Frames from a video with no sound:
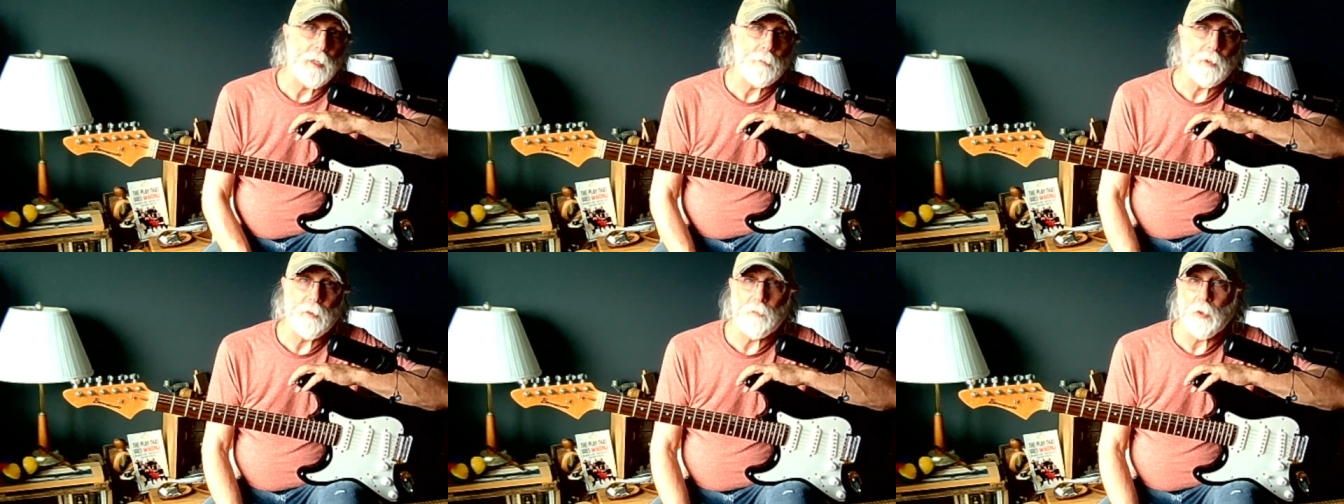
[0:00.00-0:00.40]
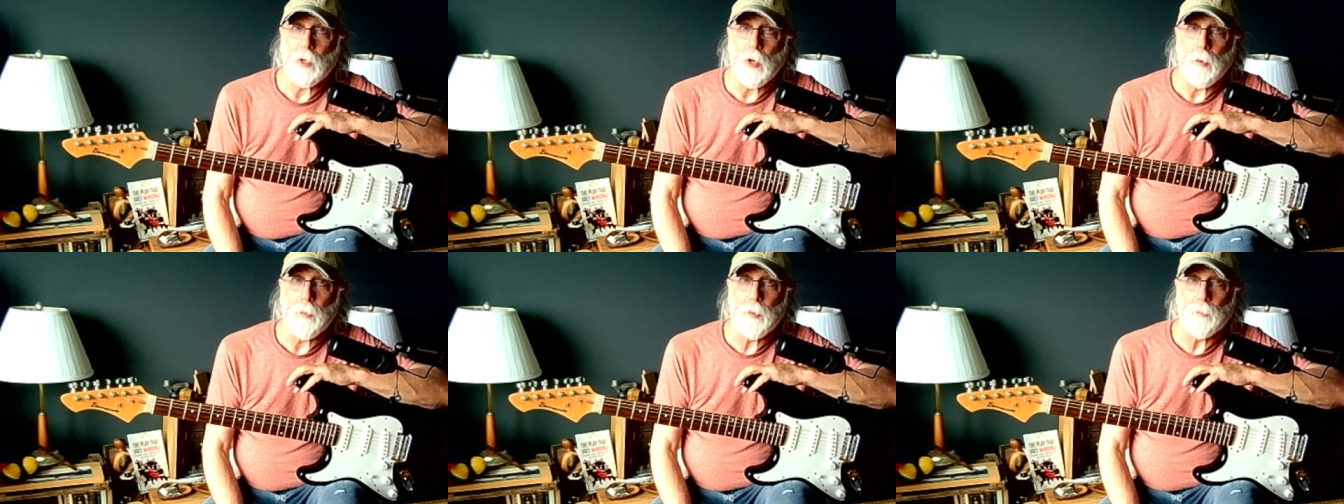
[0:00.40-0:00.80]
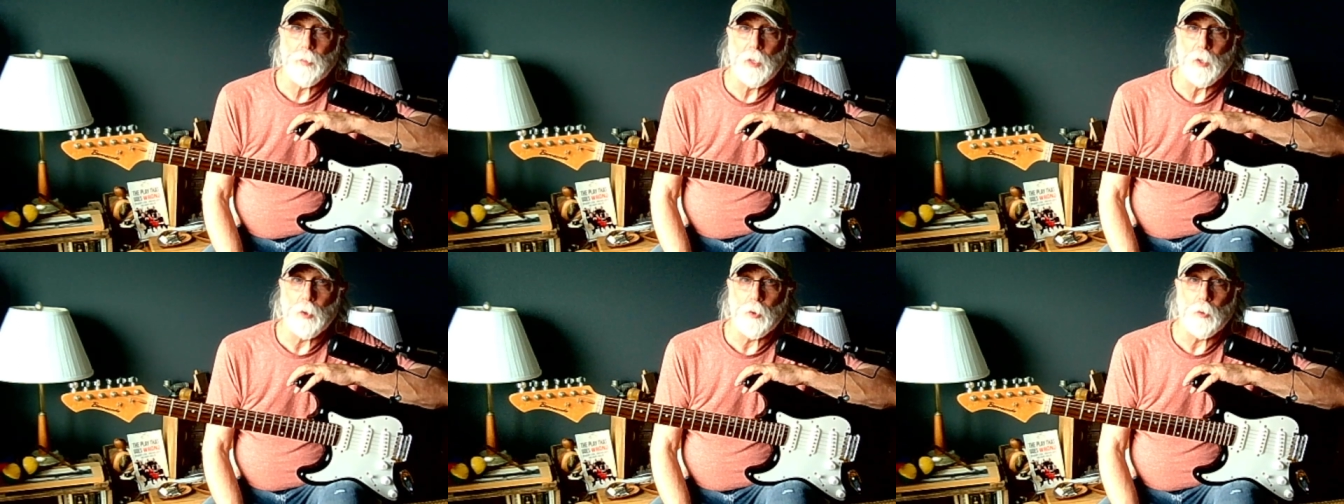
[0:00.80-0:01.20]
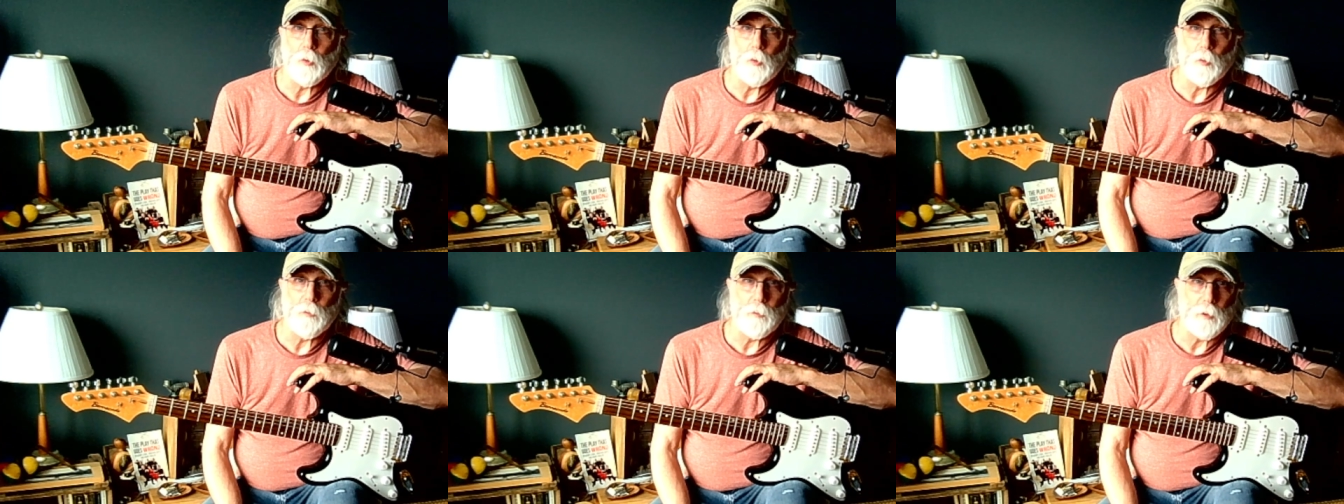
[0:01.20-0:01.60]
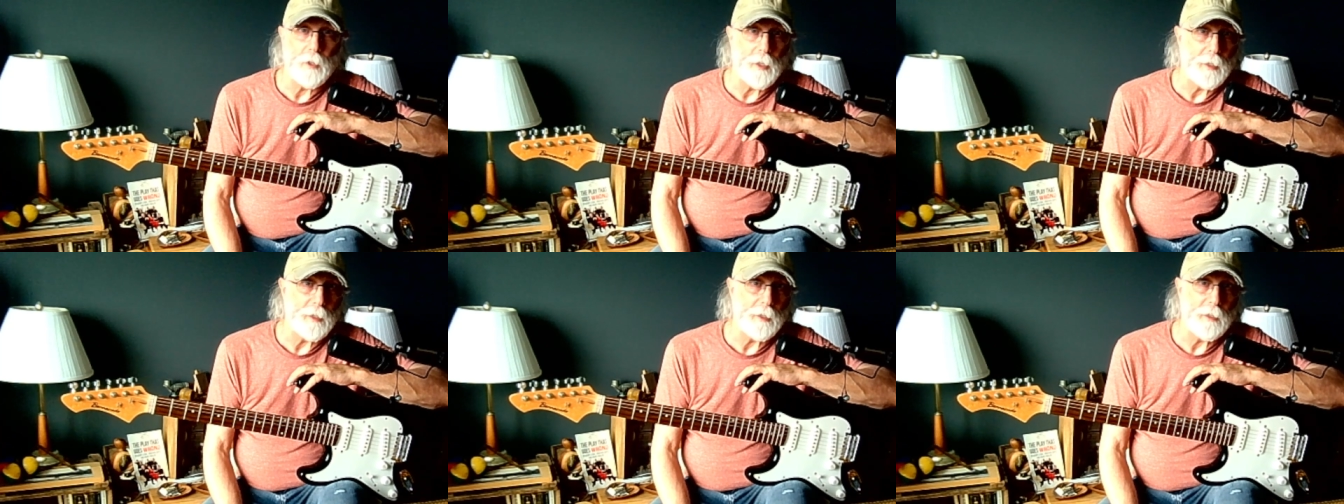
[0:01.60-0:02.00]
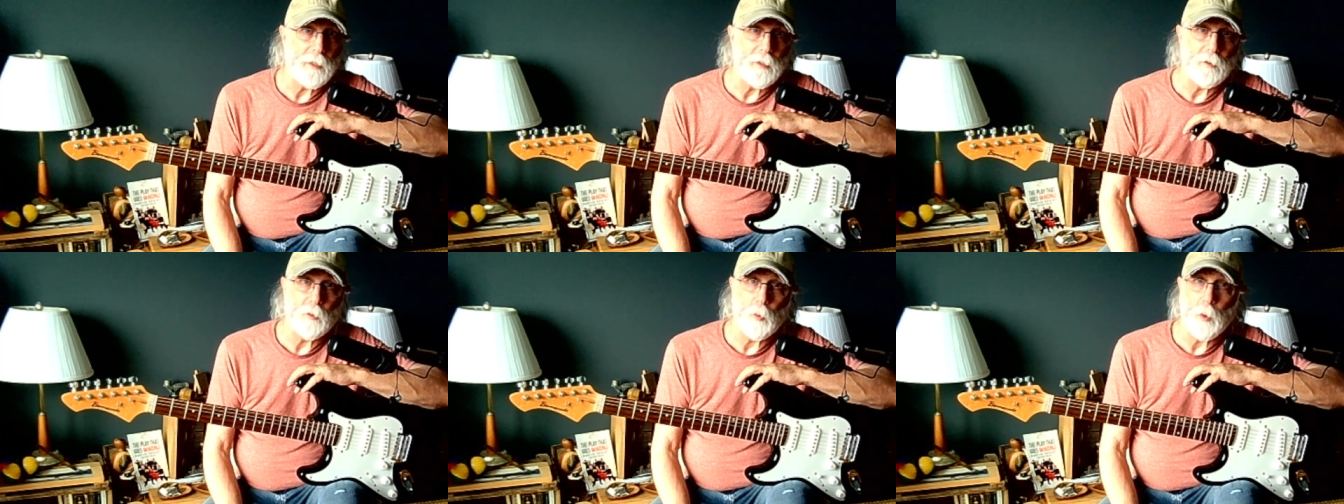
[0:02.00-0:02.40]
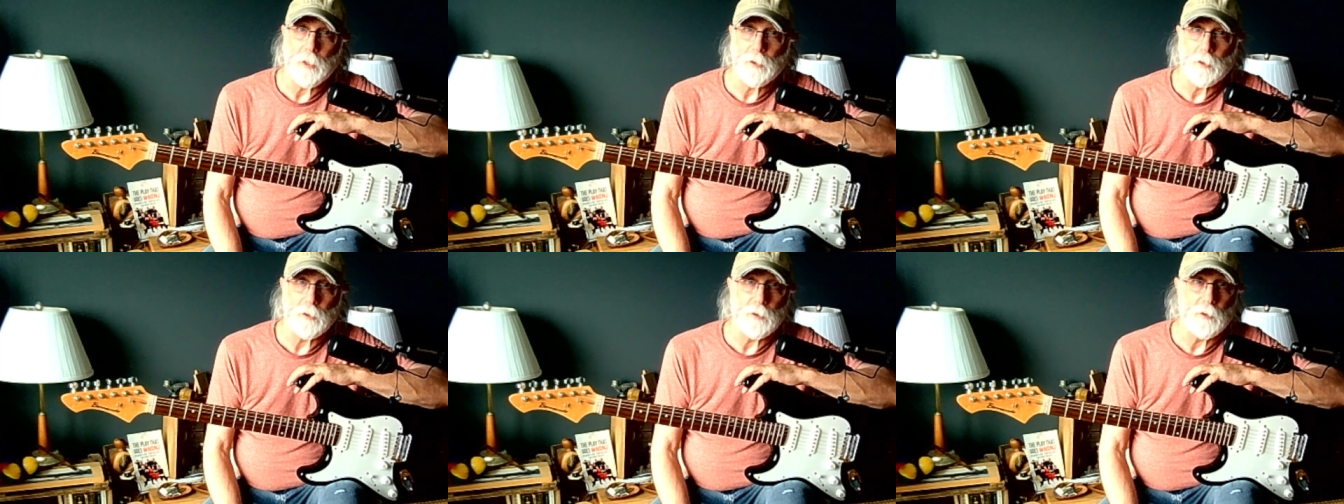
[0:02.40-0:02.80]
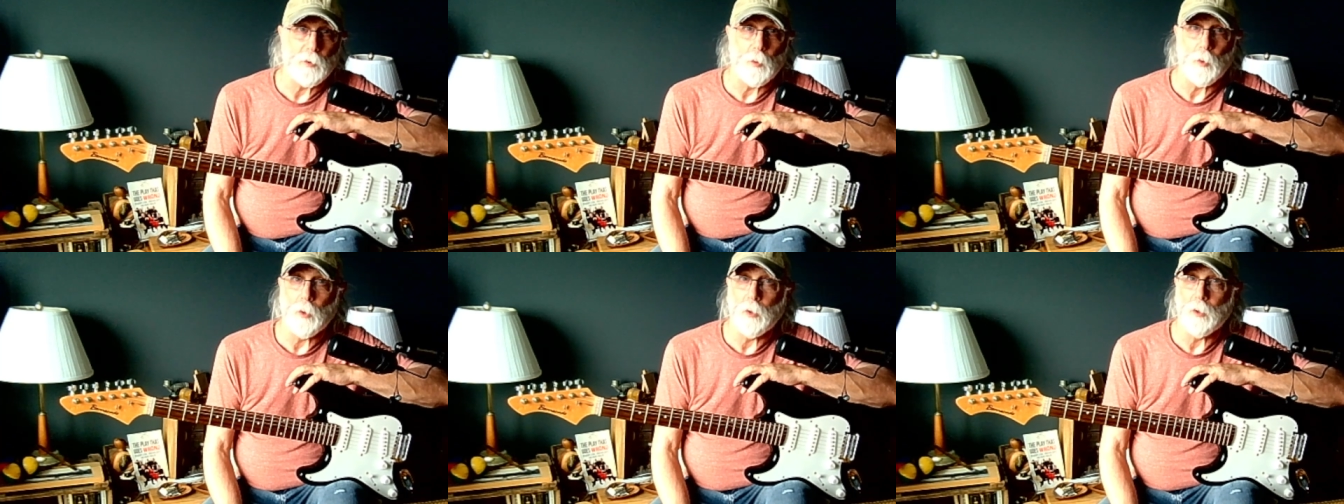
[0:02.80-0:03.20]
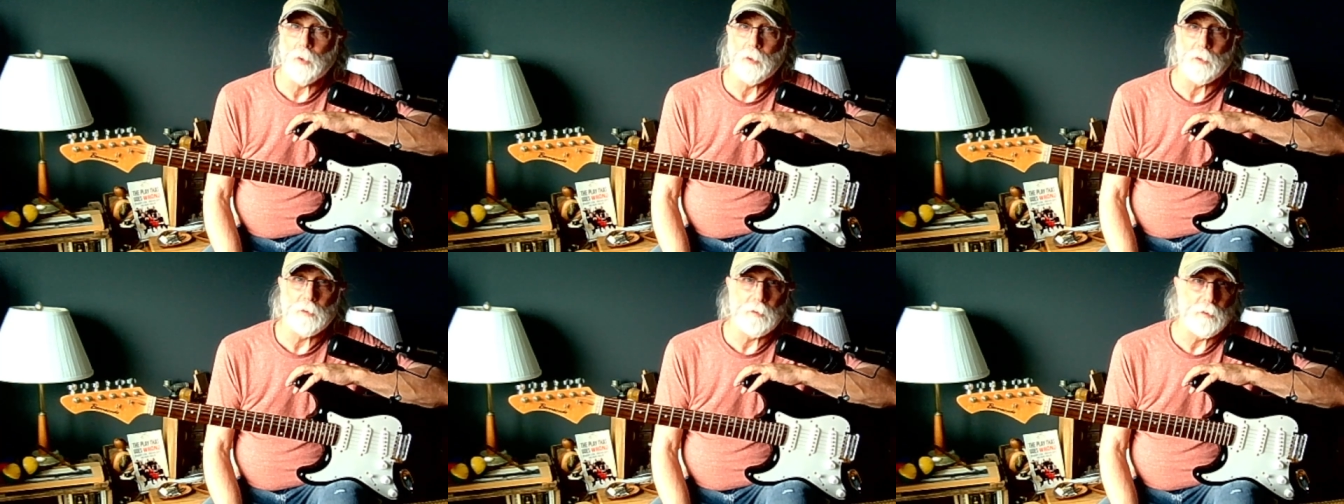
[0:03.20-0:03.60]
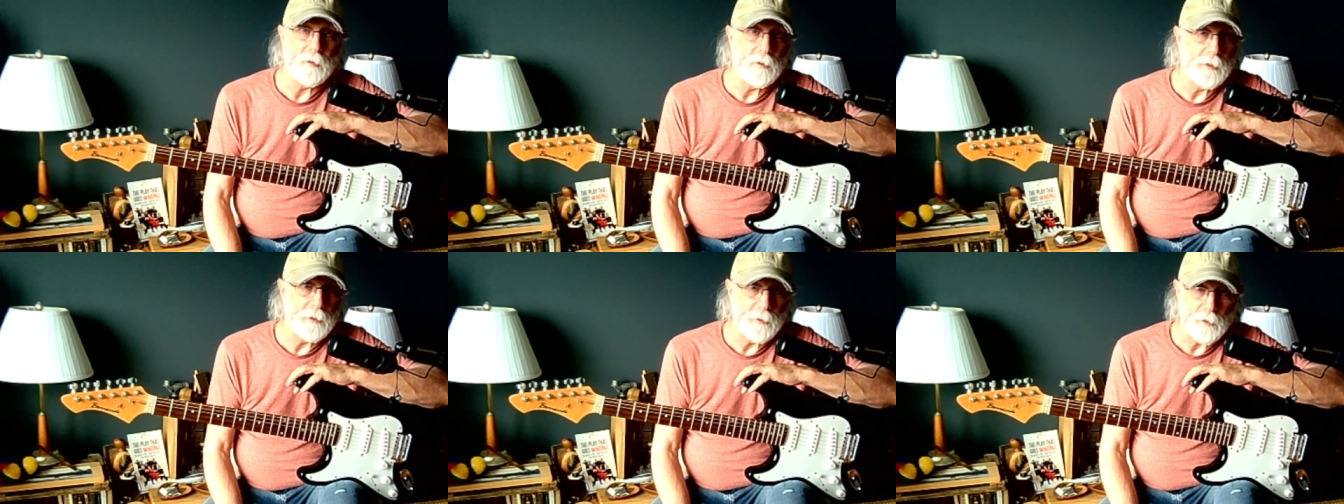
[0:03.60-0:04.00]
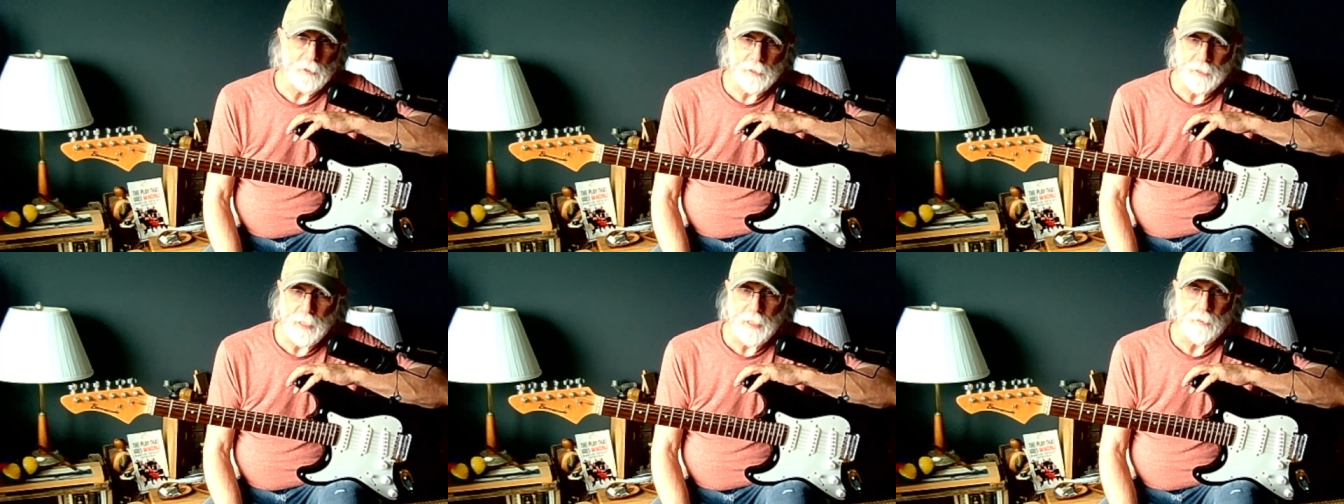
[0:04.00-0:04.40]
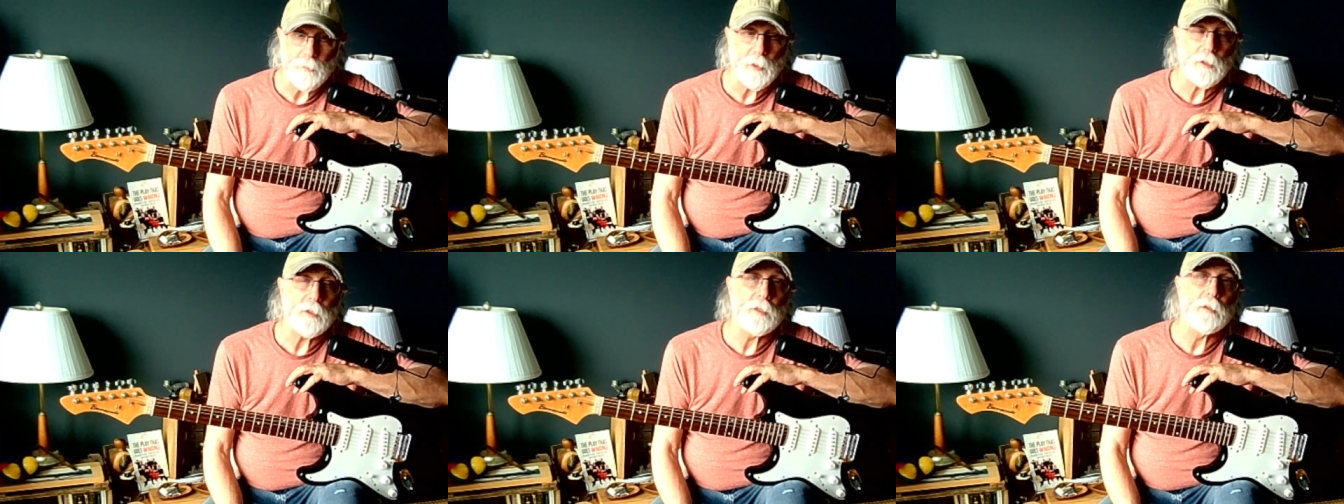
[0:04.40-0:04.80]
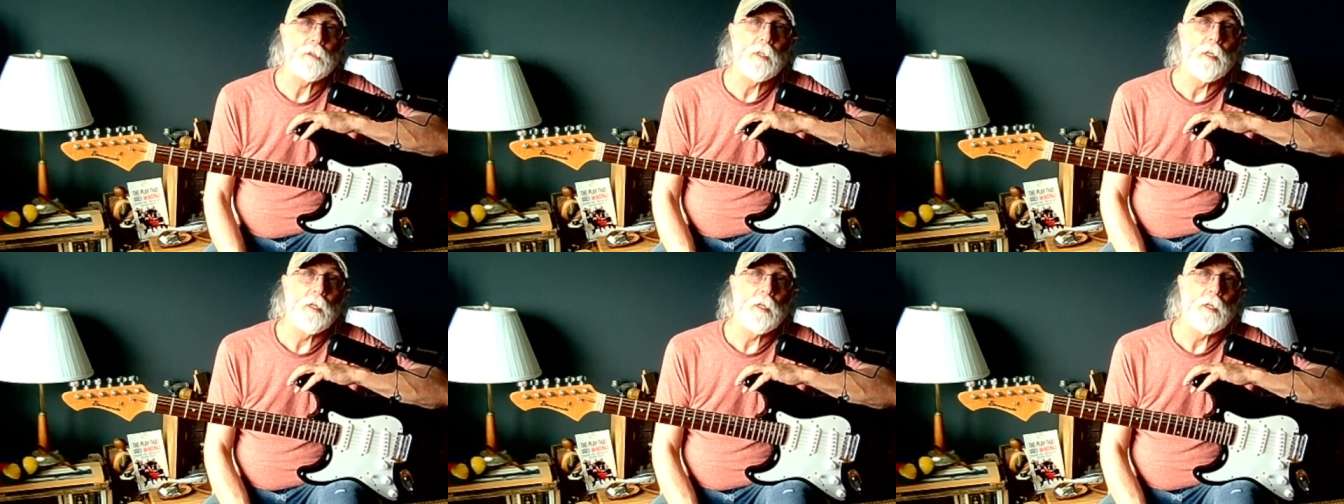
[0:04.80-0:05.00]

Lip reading: leave a comment below if you got any questions or statements.